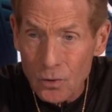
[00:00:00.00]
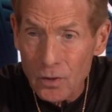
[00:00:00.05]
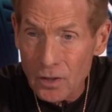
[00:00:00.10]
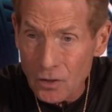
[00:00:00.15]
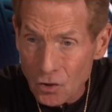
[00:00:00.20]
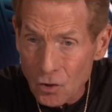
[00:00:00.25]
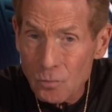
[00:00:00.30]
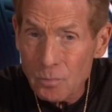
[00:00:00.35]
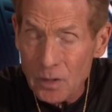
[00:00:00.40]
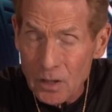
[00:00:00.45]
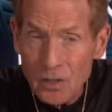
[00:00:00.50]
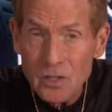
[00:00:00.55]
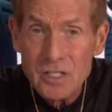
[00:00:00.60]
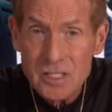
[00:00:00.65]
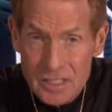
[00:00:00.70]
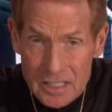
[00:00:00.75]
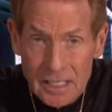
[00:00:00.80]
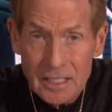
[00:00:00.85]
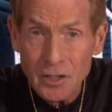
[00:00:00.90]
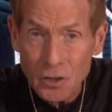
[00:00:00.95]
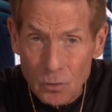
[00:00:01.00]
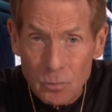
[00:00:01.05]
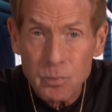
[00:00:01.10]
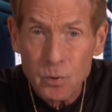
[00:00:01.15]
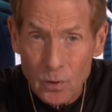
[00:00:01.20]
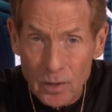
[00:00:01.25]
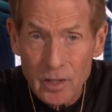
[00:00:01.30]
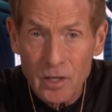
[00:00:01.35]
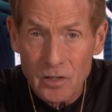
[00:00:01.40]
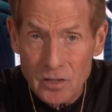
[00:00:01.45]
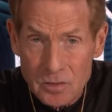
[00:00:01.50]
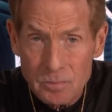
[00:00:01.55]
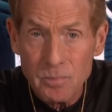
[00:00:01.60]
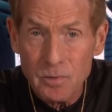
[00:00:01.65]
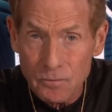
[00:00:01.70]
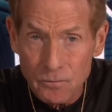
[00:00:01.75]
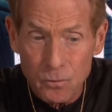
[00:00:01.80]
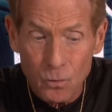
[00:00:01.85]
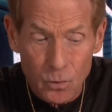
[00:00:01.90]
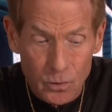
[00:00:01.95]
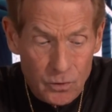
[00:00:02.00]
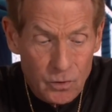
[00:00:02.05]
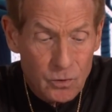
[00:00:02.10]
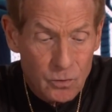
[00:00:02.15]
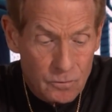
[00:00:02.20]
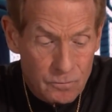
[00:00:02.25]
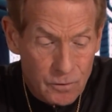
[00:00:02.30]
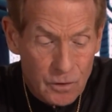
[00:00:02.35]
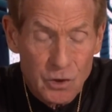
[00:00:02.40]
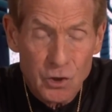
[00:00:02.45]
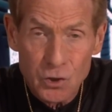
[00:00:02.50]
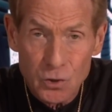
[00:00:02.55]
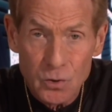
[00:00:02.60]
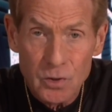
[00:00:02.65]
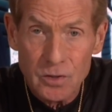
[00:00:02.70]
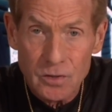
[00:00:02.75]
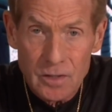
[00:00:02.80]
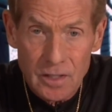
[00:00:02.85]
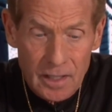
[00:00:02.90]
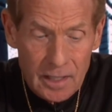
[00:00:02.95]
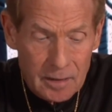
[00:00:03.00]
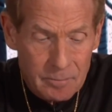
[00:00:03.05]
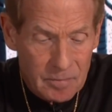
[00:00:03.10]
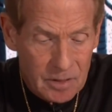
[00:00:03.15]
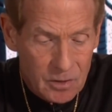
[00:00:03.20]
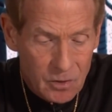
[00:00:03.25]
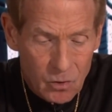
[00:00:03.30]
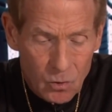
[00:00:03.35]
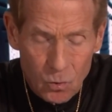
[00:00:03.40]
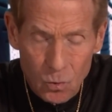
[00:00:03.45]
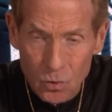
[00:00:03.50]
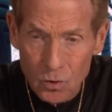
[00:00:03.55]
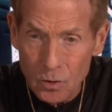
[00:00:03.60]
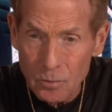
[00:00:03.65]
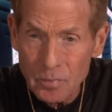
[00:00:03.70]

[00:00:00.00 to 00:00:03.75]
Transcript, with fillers: and you better say your prayers before you venture into Amen Corner,